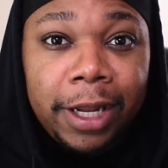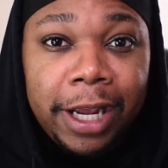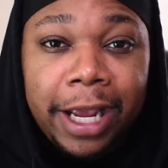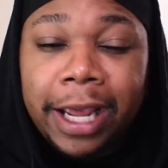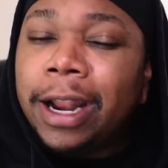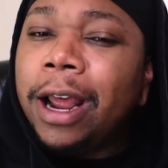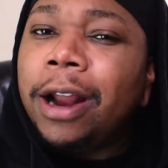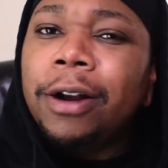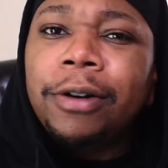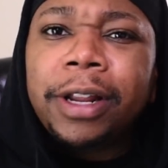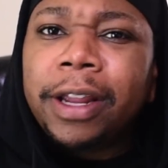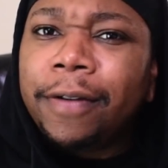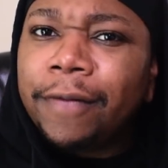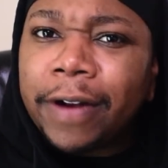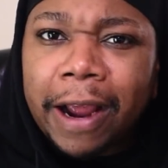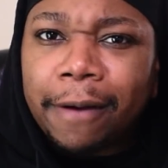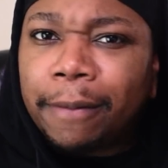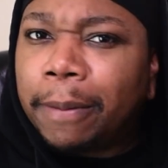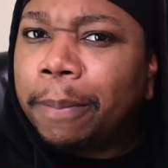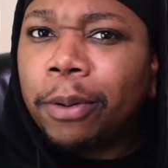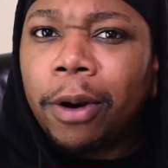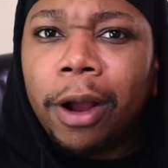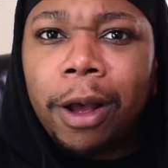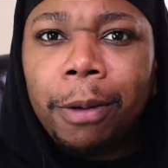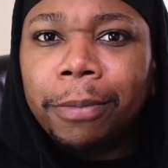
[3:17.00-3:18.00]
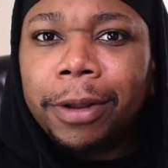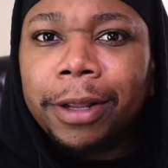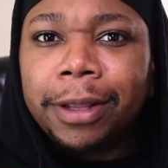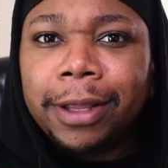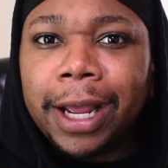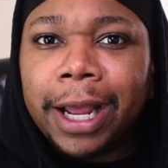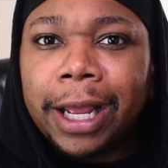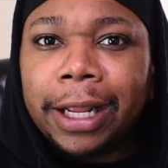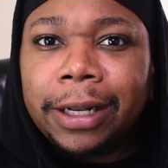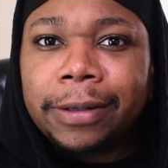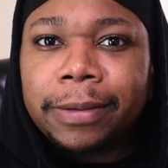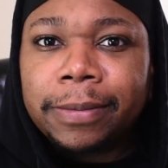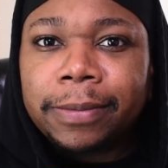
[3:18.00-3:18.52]
And I don't even have a problem with
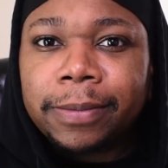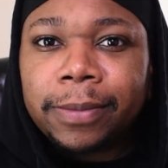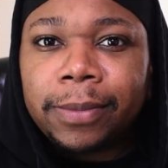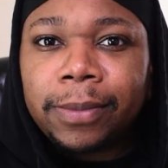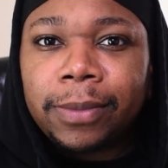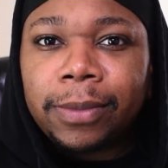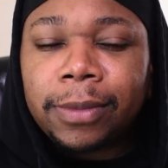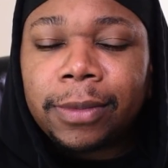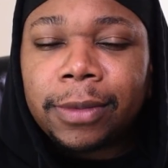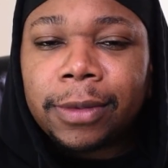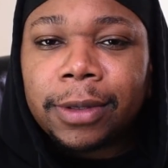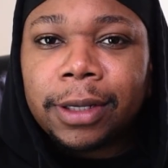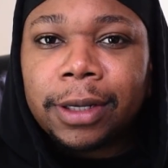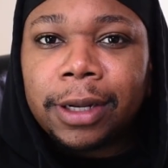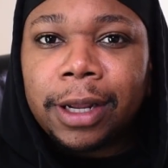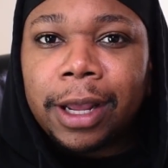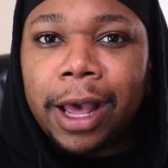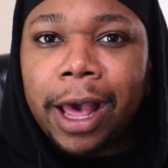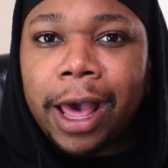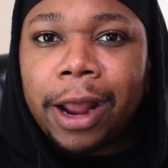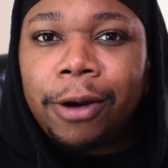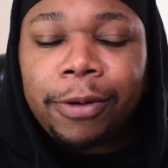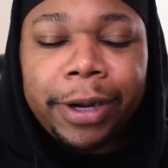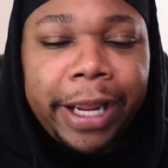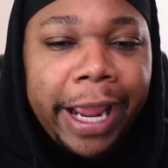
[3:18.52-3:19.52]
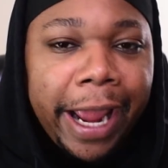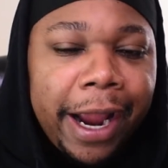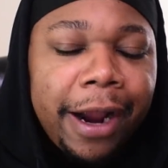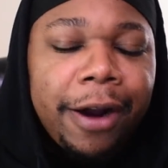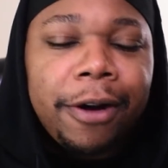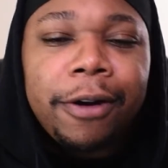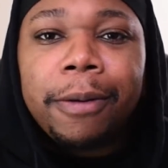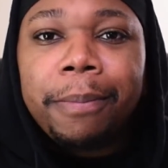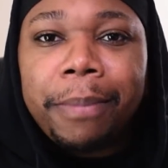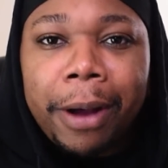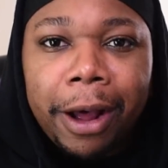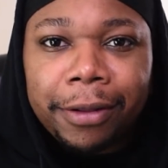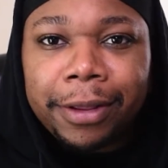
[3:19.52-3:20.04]
that. I don't
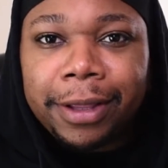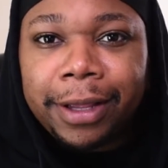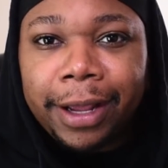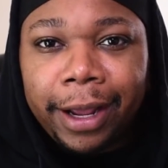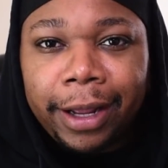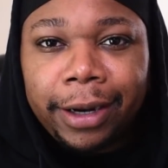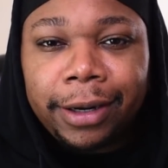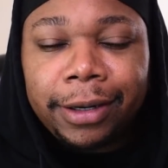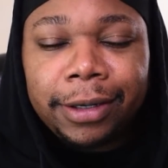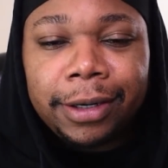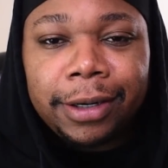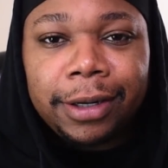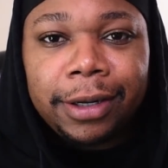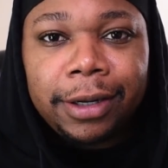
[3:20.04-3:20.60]
care about that.